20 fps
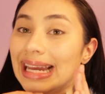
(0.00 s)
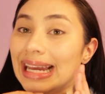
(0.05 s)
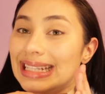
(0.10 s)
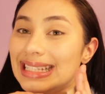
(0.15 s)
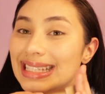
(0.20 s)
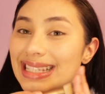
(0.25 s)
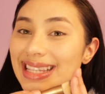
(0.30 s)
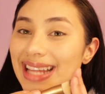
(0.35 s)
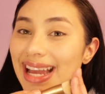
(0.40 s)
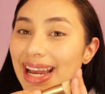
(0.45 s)

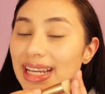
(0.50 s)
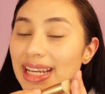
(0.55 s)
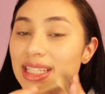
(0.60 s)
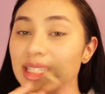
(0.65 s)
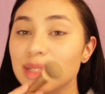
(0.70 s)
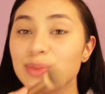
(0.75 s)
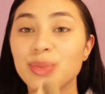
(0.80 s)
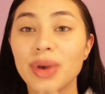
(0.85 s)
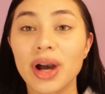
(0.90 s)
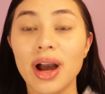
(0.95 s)
it's
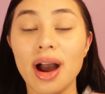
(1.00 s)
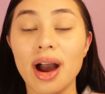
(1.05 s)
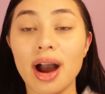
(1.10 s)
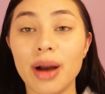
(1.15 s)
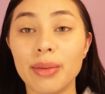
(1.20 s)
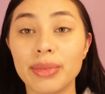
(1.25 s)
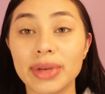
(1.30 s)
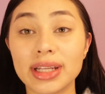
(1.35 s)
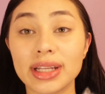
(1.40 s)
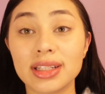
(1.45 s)
nice.
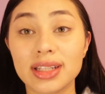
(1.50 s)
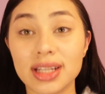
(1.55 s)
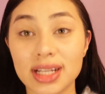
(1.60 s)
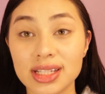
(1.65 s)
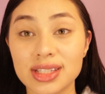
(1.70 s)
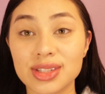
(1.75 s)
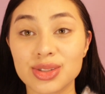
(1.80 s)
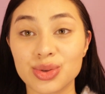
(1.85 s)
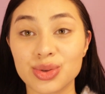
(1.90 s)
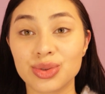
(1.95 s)
But it
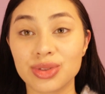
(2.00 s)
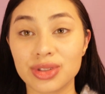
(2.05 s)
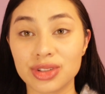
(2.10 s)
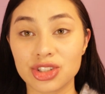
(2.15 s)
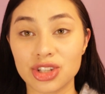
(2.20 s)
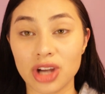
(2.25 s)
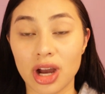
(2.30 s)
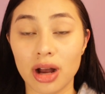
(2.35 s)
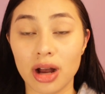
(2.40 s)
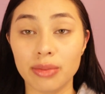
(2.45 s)
does do the
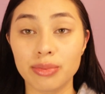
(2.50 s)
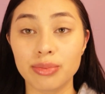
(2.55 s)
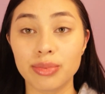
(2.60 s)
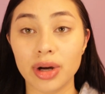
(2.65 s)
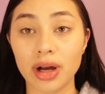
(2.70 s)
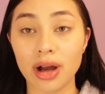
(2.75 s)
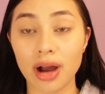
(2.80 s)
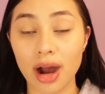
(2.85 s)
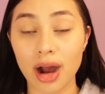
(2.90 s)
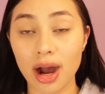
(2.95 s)
job.
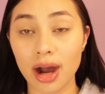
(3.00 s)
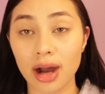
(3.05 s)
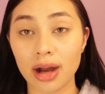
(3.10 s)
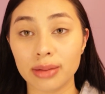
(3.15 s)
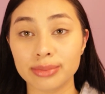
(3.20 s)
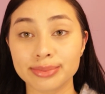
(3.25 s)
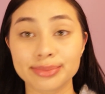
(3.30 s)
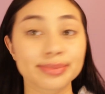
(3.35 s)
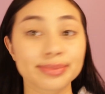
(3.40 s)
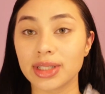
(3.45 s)
But
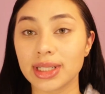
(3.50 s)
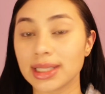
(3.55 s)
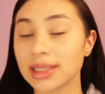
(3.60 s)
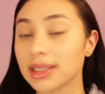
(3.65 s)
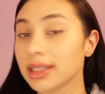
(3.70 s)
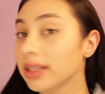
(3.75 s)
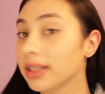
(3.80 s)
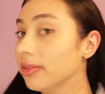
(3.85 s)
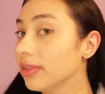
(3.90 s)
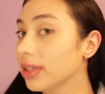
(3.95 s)
I
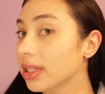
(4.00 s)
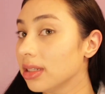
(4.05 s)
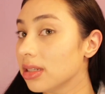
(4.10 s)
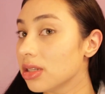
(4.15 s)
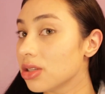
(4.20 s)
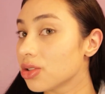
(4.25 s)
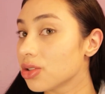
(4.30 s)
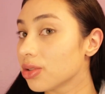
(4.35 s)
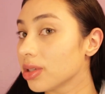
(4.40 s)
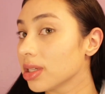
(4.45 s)
didn't leave
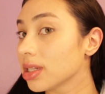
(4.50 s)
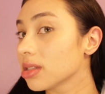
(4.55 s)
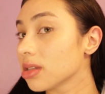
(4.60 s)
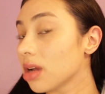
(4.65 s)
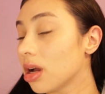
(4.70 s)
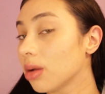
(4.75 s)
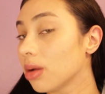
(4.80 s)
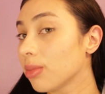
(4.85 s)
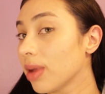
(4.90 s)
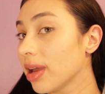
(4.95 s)
any streaks
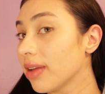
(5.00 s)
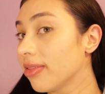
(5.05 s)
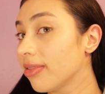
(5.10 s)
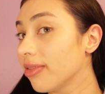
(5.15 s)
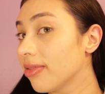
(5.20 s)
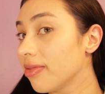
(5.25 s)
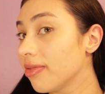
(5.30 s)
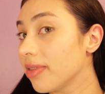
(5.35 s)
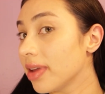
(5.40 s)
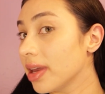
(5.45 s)
on my
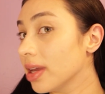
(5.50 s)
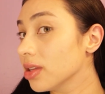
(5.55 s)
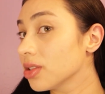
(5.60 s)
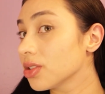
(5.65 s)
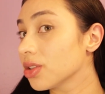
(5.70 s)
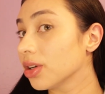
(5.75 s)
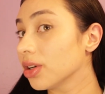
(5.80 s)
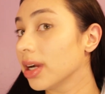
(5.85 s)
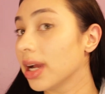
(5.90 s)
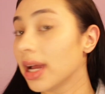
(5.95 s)

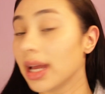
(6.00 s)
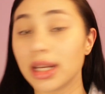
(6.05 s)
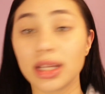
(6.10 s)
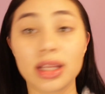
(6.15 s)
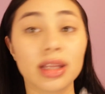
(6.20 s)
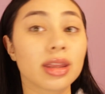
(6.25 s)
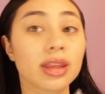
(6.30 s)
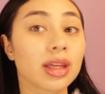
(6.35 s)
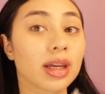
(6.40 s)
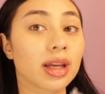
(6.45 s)
face or
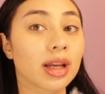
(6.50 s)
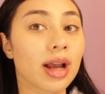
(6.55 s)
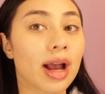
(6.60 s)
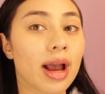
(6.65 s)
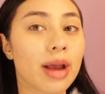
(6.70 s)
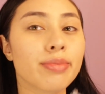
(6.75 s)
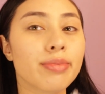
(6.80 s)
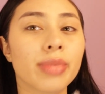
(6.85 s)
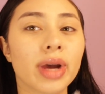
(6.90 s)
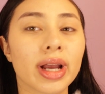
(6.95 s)
anything.
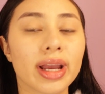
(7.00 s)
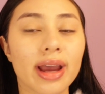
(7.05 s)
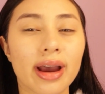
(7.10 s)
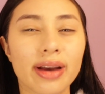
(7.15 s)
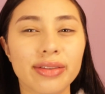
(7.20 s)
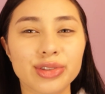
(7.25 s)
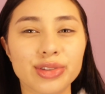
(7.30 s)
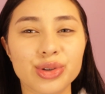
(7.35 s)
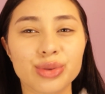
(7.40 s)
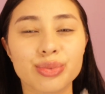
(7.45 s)
I might
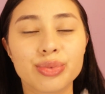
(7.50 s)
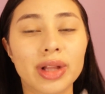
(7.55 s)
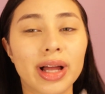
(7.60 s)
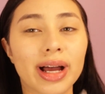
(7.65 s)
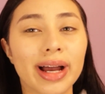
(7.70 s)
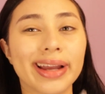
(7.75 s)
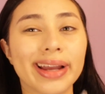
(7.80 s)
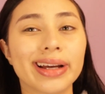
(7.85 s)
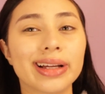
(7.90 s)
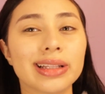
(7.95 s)
have to
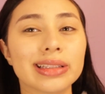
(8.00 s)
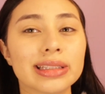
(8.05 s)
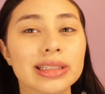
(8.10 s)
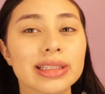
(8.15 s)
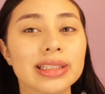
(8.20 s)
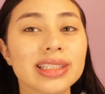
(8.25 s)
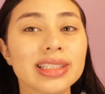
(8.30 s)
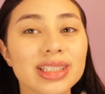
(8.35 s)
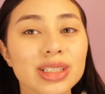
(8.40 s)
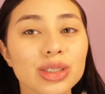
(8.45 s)
apply a
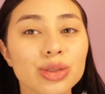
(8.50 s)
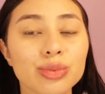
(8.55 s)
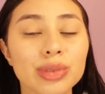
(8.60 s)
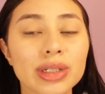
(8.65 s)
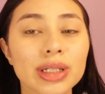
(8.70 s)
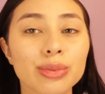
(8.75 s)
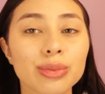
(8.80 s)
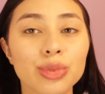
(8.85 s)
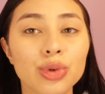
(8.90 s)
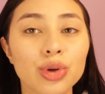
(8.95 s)
little
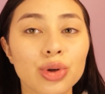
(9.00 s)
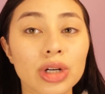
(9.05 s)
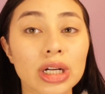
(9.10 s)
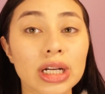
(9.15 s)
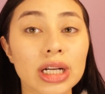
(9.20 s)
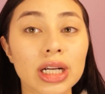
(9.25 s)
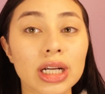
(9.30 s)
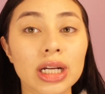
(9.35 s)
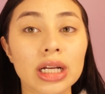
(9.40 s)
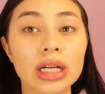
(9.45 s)
bit
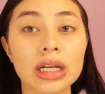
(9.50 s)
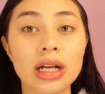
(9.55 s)
more